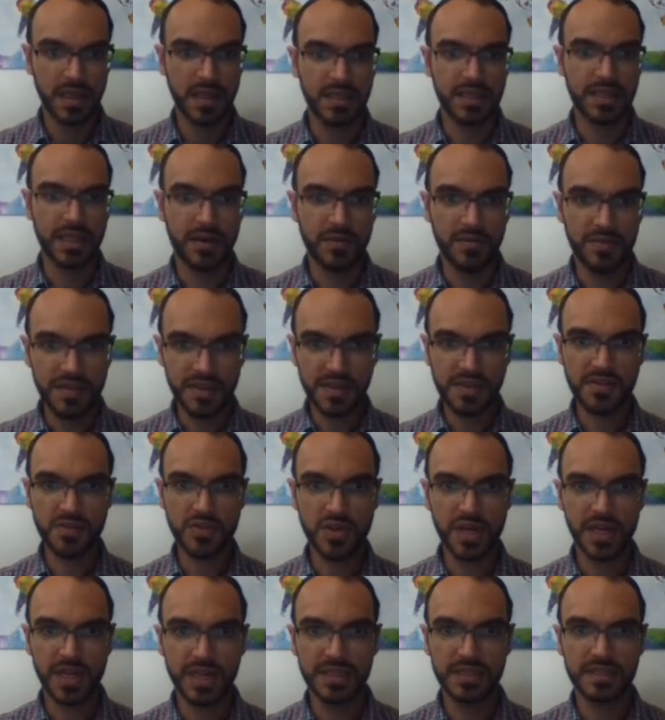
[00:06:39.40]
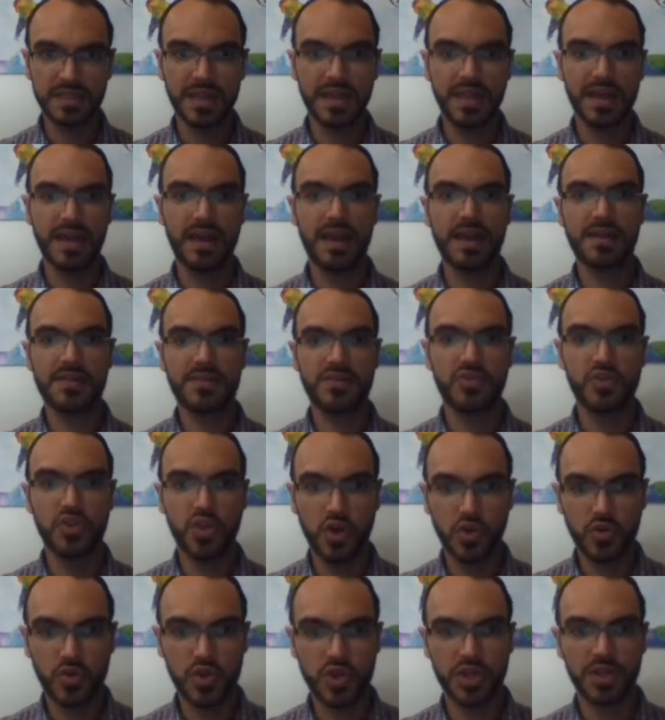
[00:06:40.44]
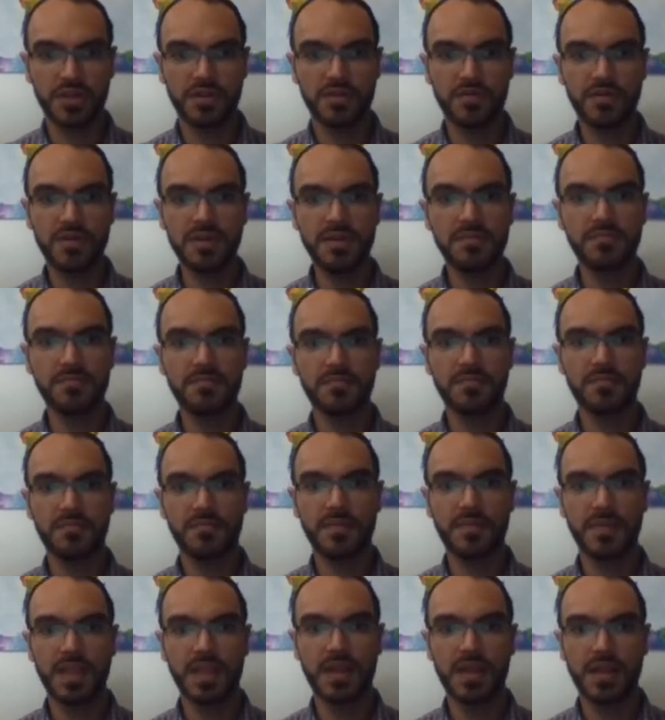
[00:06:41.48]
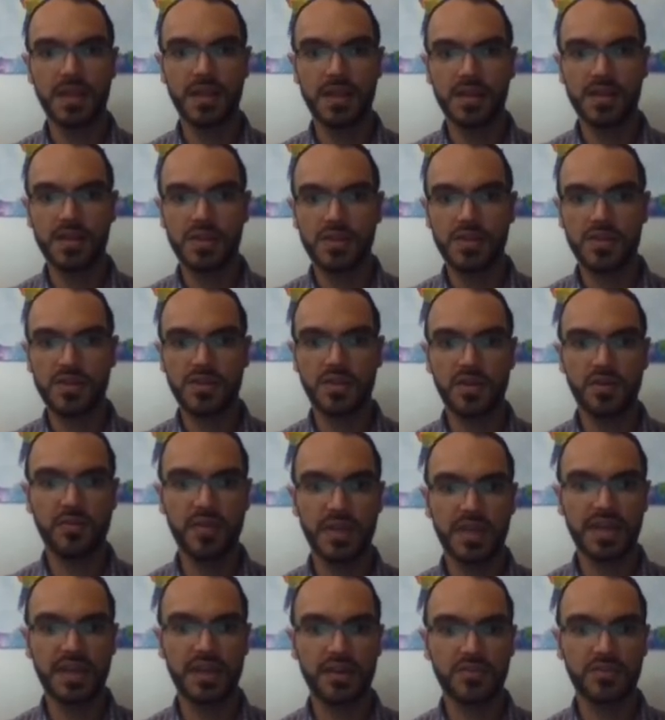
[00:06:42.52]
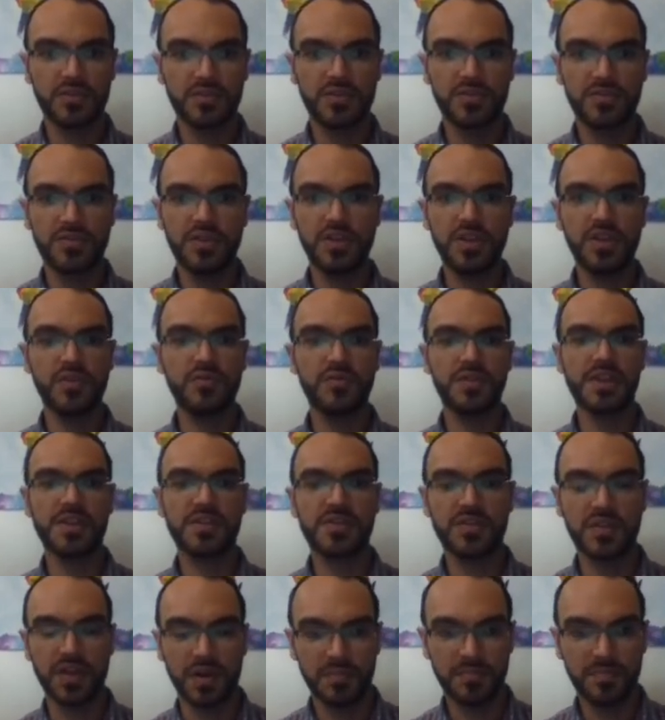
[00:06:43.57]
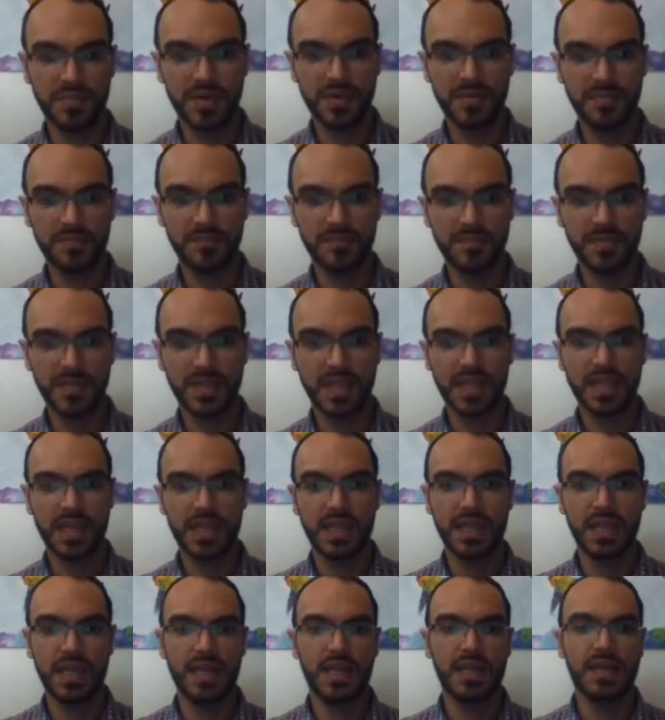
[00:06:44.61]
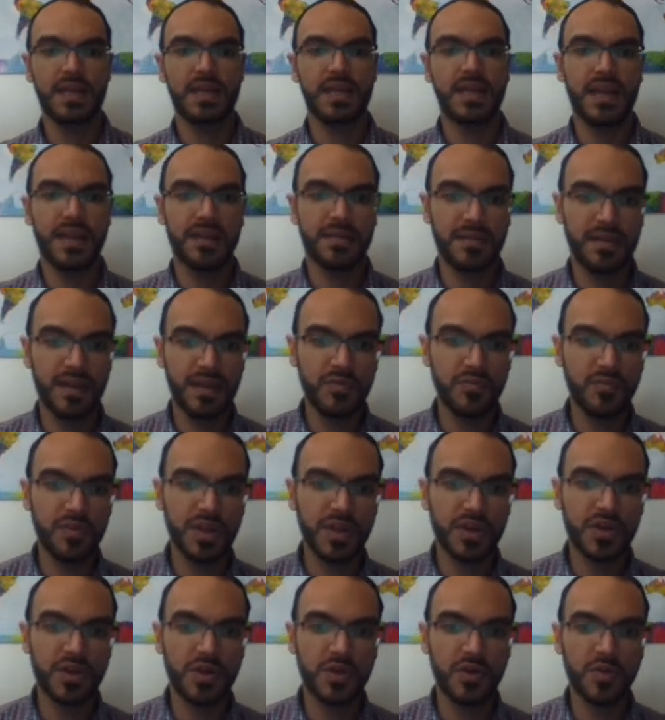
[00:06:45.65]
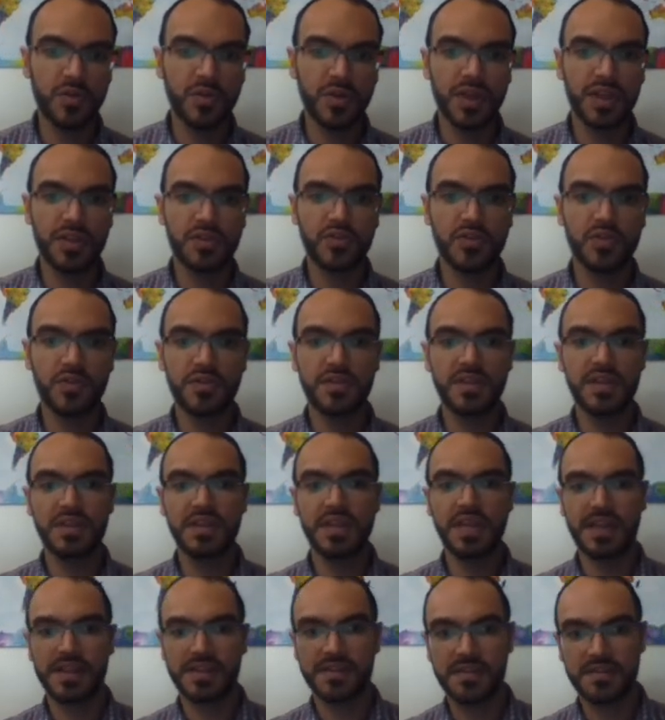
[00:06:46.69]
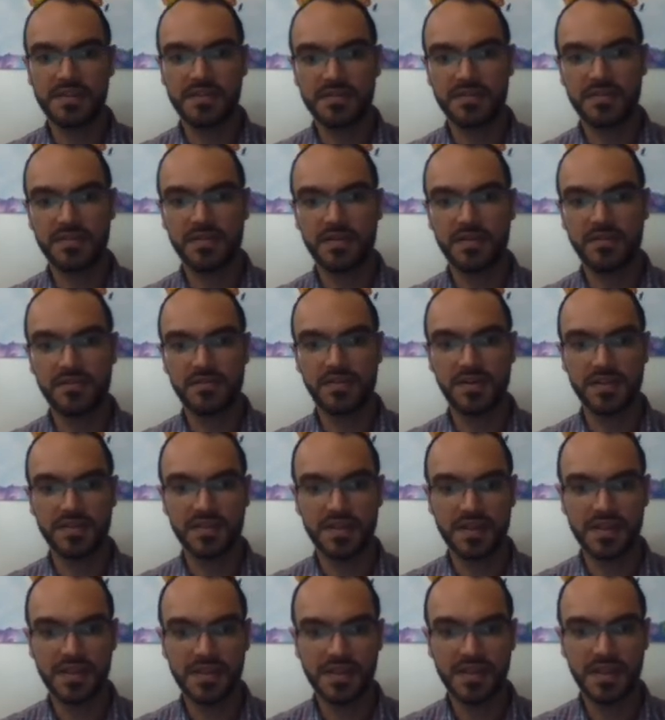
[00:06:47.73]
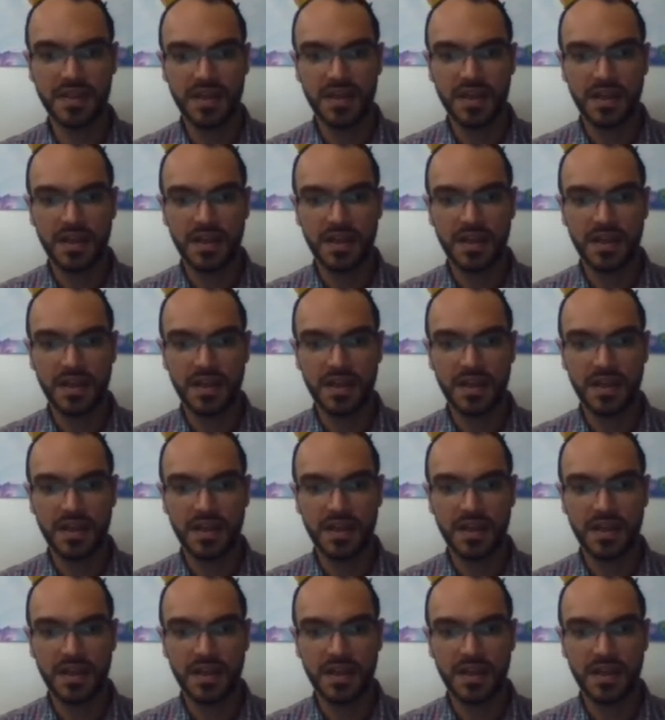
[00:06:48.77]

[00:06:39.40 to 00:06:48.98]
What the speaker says: Now this child has no children, so we cannot continue, we stop. And then we go to the next vertex.